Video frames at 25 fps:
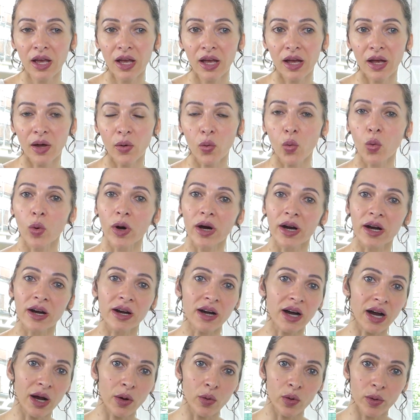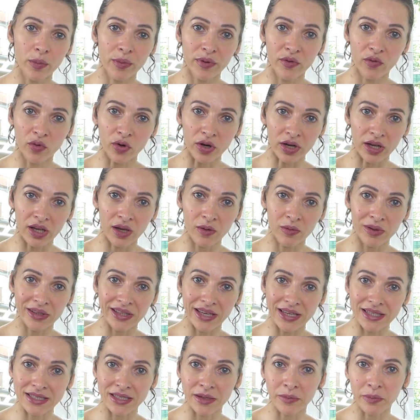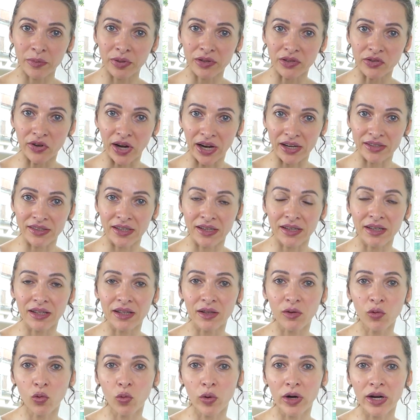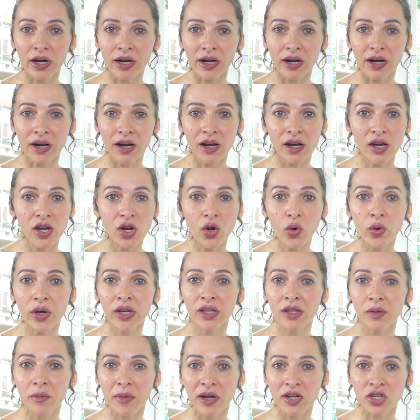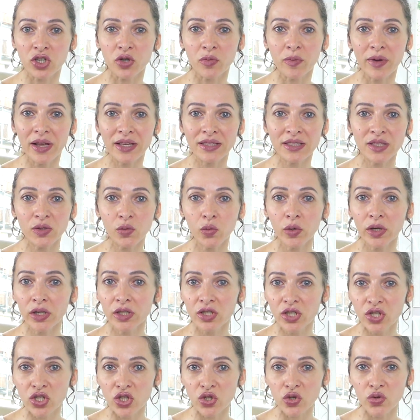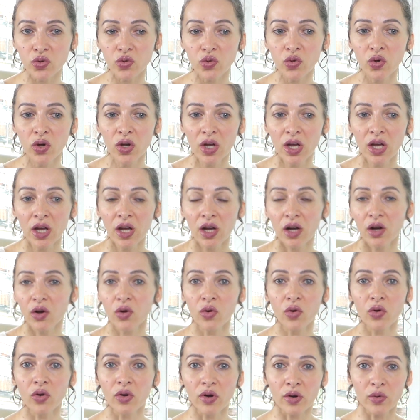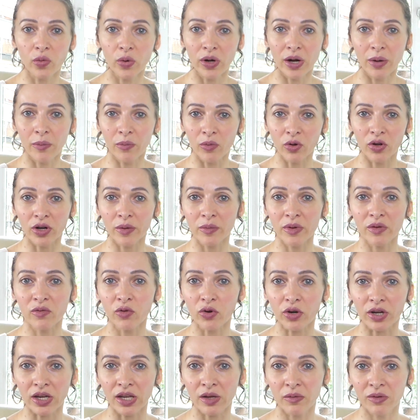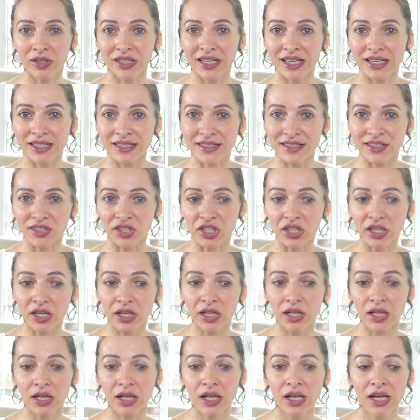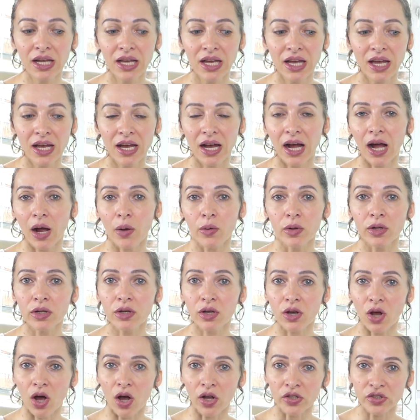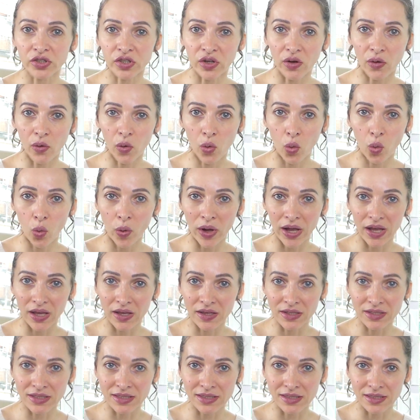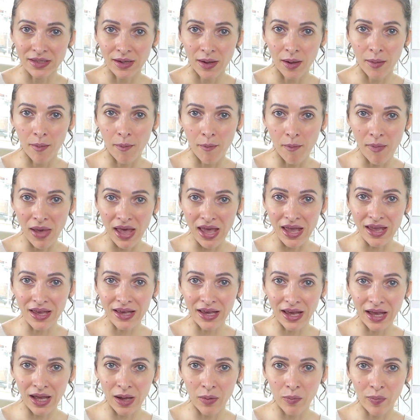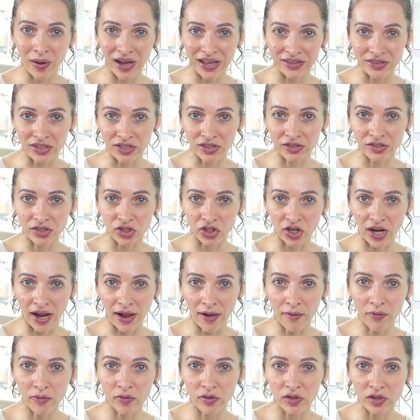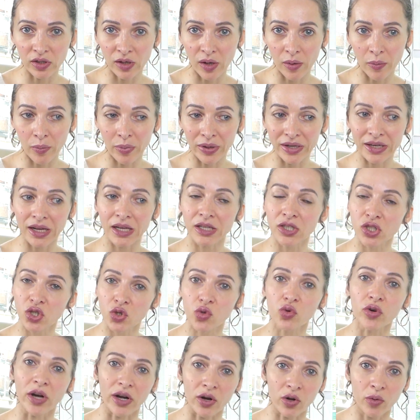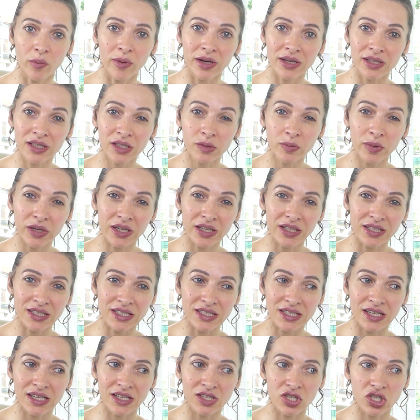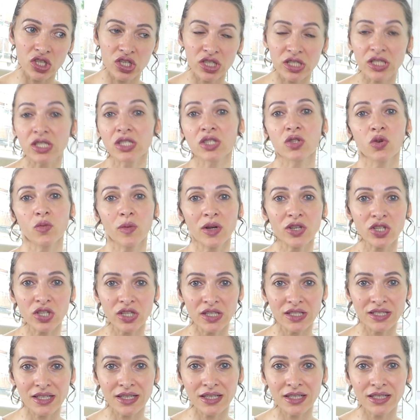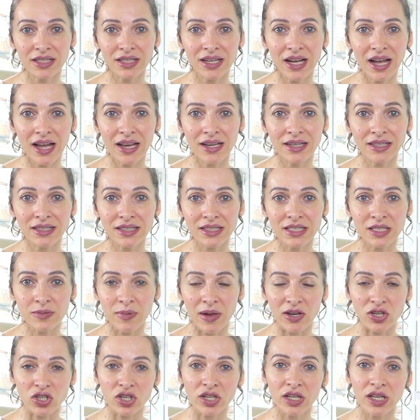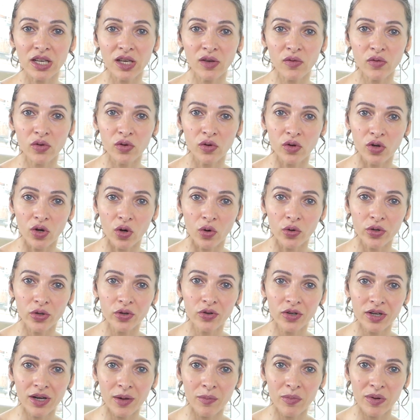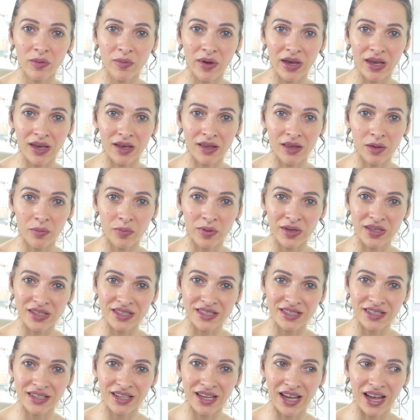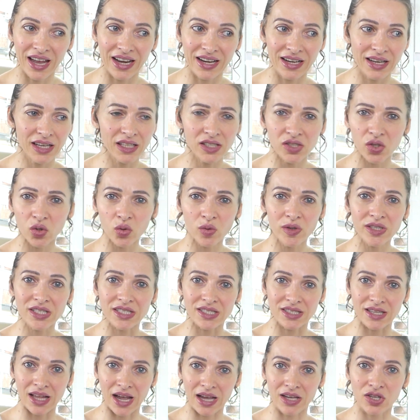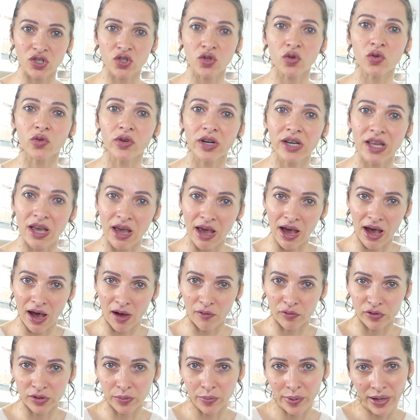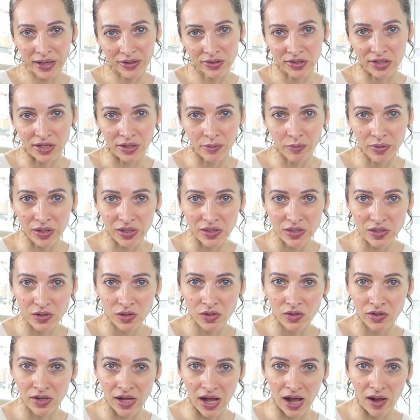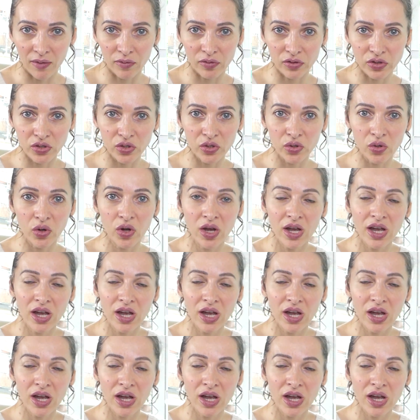where I will be working with a simple rectangle where knowing the measurements will do, or where I'm going to be working with a circle, I will not always make a pattern draft, but I do recommend it because it's just so much easier. And especially if you know you're going to be making the piece again, it's always nice to already have the pattern because you don't have to